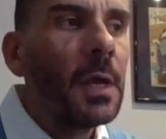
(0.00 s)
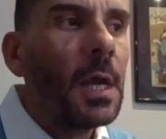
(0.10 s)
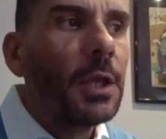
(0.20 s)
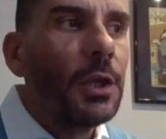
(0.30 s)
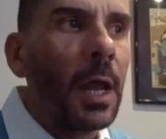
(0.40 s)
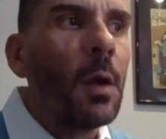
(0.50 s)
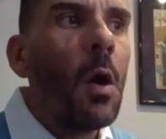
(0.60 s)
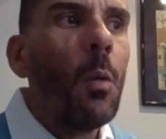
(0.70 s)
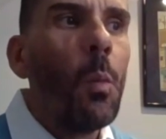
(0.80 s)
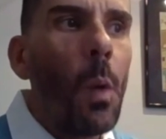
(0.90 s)
you know,
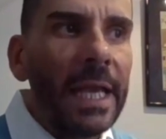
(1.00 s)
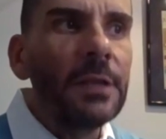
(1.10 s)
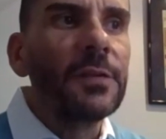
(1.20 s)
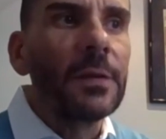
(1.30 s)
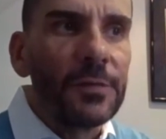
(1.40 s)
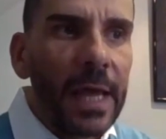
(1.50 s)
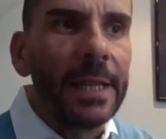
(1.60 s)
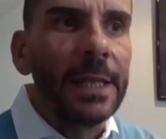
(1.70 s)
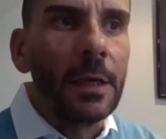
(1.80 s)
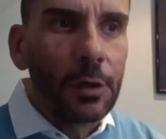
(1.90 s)
ways of
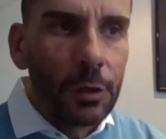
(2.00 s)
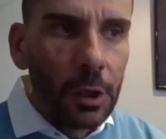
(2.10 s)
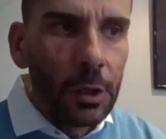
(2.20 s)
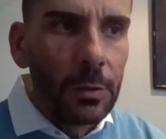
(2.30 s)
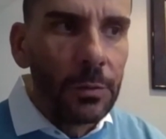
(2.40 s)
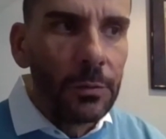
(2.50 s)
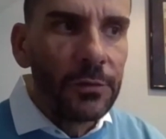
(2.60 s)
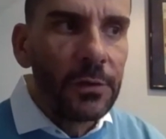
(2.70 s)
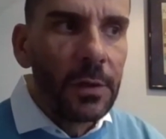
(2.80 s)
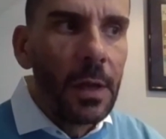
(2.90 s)
selling a cruise
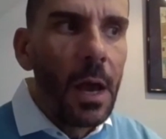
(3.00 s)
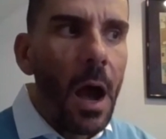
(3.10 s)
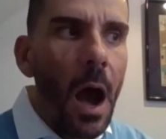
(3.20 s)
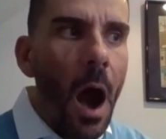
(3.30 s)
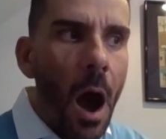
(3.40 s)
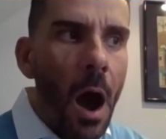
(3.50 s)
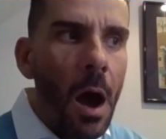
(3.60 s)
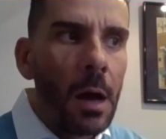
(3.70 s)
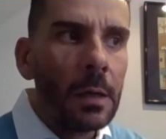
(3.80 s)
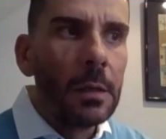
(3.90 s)
are
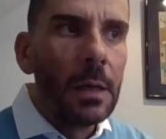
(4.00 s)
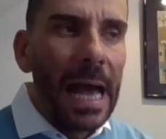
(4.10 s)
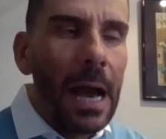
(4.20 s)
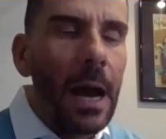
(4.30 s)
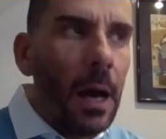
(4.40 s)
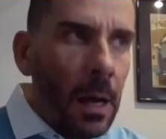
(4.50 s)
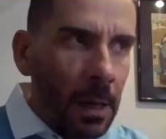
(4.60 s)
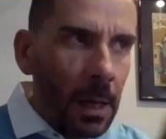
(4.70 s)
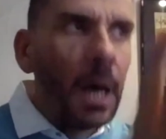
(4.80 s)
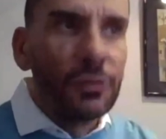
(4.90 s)

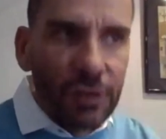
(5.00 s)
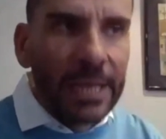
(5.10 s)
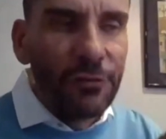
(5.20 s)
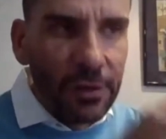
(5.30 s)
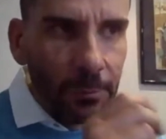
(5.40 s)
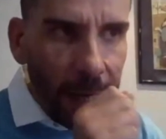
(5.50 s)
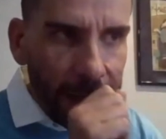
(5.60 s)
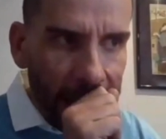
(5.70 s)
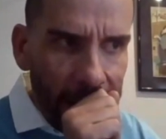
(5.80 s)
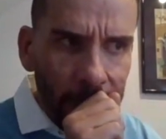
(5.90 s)
are changing right
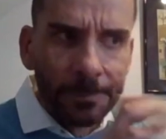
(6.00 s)
now.